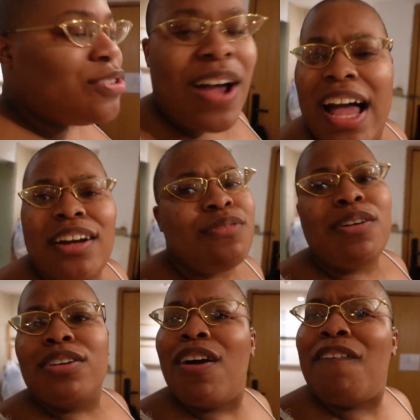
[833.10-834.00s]
do, I don't
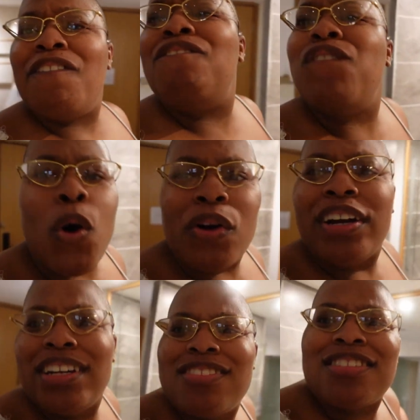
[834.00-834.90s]
want no
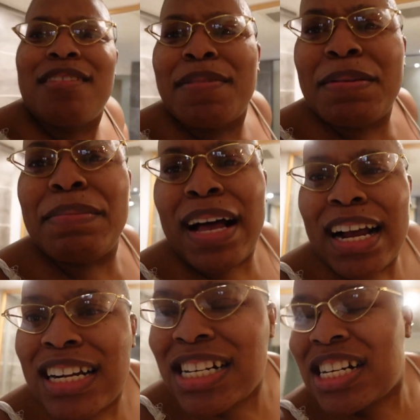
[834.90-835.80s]
foreigners up in
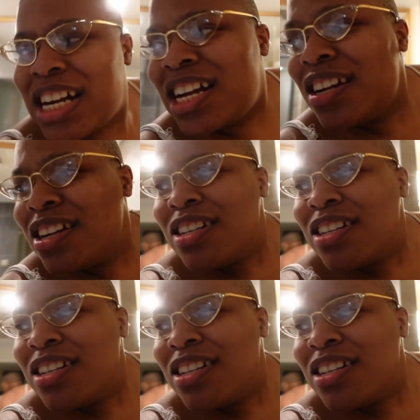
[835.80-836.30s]
my shit.